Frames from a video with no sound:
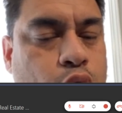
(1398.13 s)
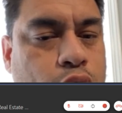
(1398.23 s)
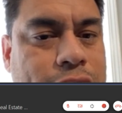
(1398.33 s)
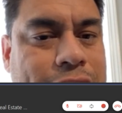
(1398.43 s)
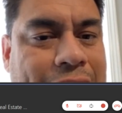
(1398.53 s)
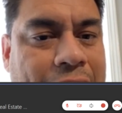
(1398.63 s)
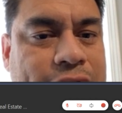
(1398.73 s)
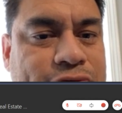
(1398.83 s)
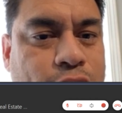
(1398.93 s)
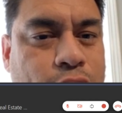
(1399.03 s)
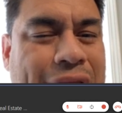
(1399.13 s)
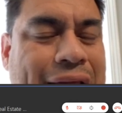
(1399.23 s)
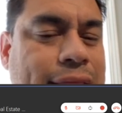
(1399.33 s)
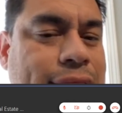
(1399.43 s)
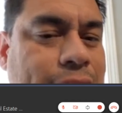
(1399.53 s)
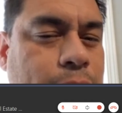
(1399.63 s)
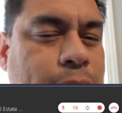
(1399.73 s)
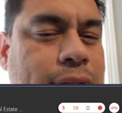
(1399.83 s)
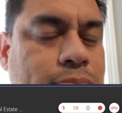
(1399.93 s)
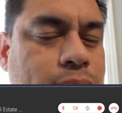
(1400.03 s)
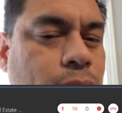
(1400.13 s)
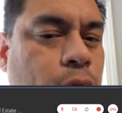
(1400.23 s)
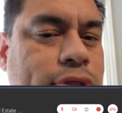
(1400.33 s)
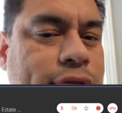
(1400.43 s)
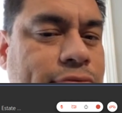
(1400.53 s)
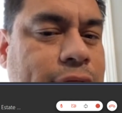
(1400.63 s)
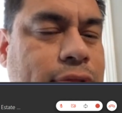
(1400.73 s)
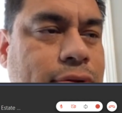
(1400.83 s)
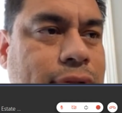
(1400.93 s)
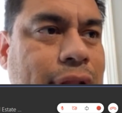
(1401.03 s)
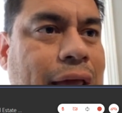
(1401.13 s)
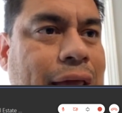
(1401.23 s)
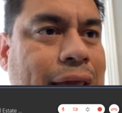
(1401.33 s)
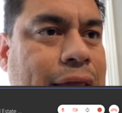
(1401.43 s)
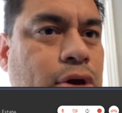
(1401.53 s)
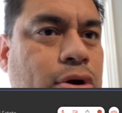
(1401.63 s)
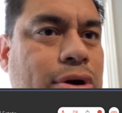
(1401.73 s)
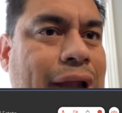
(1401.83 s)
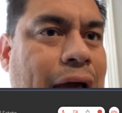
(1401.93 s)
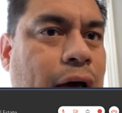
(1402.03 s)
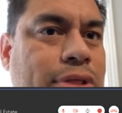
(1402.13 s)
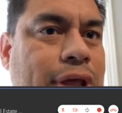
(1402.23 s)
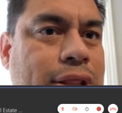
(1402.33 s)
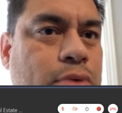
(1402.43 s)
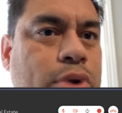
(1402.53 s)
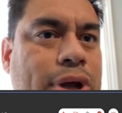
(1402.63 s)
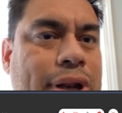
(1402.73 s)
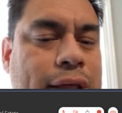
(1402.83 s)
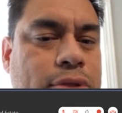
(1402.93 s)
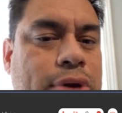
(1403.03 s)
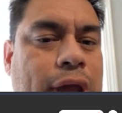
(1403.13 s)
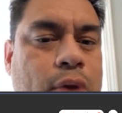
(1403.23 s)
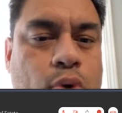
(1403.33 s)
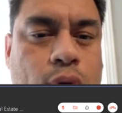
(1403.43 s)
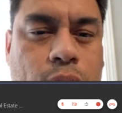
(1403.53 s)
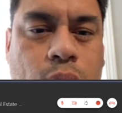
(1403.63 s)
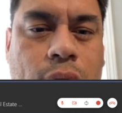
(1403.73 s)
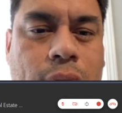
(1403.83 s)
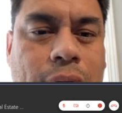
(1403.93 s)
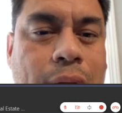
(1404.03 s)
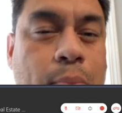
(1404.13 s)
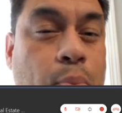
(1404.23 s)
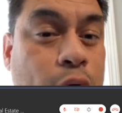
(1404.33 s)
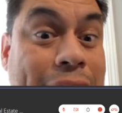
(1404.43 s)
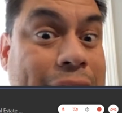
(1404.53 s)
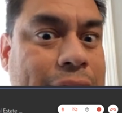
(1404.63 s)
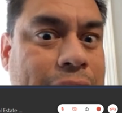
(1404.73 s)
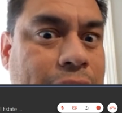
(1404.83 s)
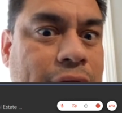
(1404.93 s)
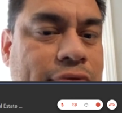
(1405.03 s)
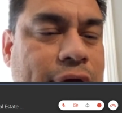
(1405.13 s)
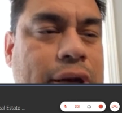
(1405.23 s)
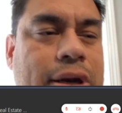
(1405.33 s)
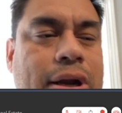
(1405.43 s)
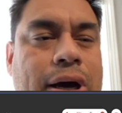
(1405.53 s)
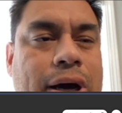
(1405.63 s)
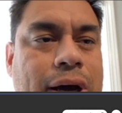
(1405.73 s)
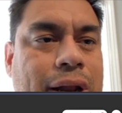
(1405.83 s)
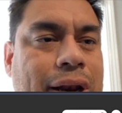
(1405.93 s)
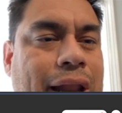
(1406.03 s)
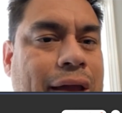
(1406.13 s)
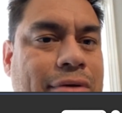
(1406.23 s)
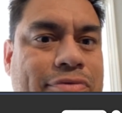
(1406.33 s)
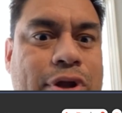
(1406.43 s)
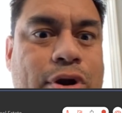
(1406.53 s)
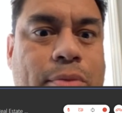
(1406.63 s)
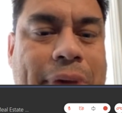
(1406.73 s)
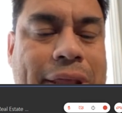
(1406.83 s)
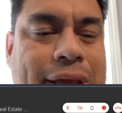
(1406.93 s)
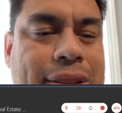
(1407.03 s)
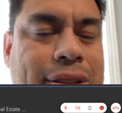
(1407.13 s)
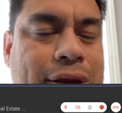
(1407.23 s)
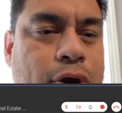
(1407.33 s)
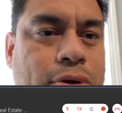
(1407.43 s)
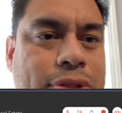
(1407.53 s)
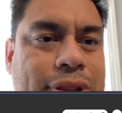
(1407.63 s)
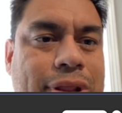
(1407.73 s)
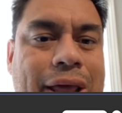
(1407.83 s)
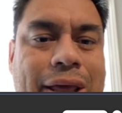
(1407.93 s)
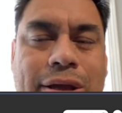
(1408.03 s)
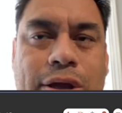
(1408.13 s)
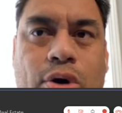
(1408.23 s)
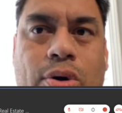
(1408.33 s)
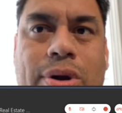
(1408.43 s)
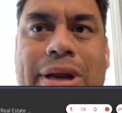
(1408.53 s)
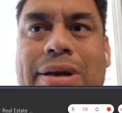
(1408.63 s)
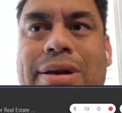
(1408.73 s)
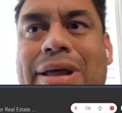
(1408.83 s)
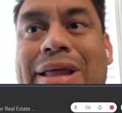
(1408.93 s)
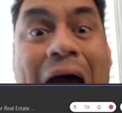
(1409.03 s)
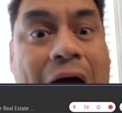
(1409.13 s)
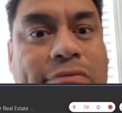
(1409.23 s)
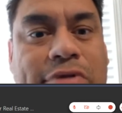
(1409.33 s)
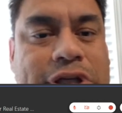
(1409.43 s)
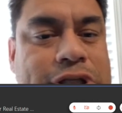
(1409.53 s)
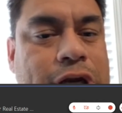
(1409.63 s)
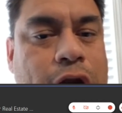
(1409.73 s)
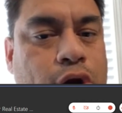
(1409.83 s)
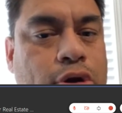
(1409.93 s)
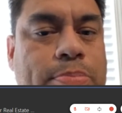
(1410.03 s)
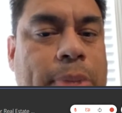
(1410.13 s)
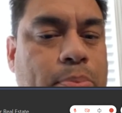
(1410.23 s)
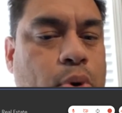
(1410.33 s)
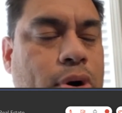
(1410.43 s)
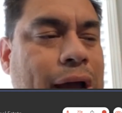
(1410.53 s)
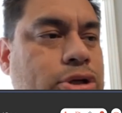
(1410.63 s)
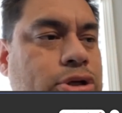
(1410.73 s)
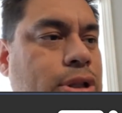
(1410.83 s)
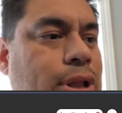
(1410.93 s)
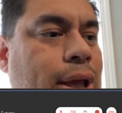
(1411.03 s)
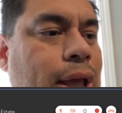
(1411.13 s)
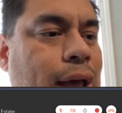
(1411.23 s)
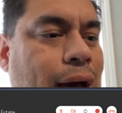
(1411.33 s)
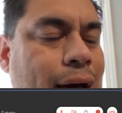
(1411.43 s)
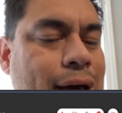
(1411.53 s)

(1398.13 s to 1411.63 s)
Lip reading: in order to cash flow. Like I said, I mean, most investors here now, they realize, okay, we're breaking even. A lot of best case scenarios, and in average scenarios, people are actually